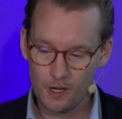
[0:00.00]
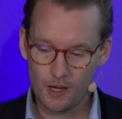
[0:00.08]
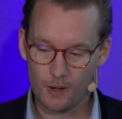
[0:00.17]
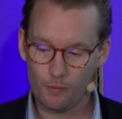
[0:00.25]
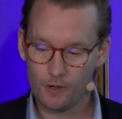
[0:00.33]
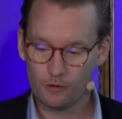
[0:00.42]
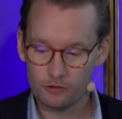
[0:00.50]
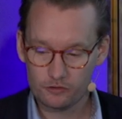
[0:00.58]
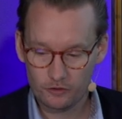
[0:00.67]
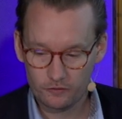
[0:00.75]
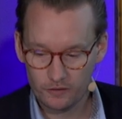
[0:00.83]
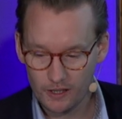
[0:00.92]
And we also
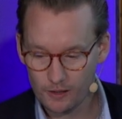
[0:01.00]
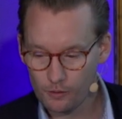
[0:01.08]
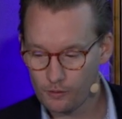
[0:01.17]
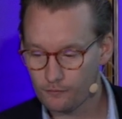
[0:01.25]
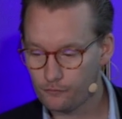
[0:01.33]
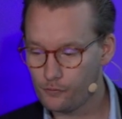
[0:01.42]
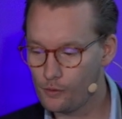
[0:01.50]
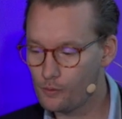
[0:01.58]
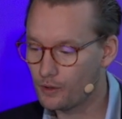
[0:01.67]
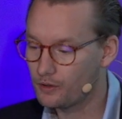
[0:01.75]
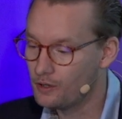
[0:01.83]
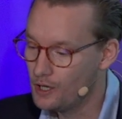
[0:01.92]
see going
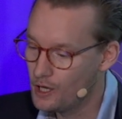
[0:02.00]
forward